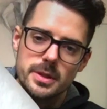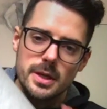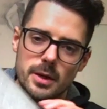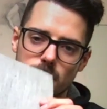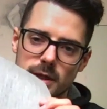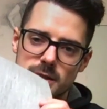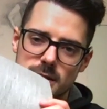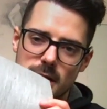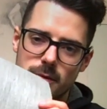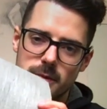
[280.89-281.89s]
and we'll get to
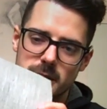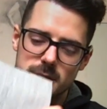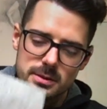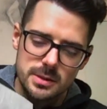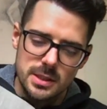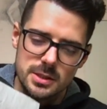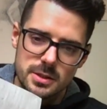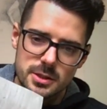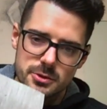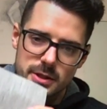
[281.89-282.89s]
that when we get into the
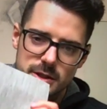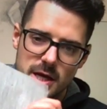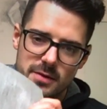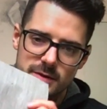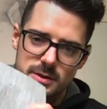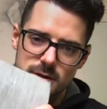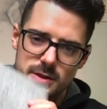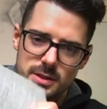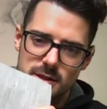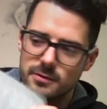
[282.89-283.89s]
stretch canvas,
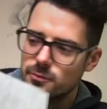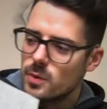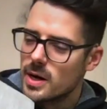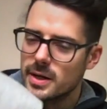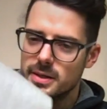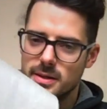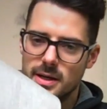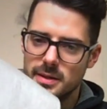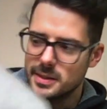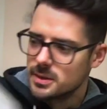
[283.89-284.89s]
just why I
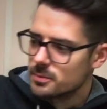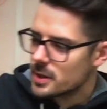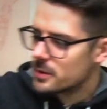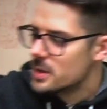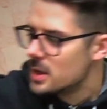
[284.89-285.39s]
like the brown.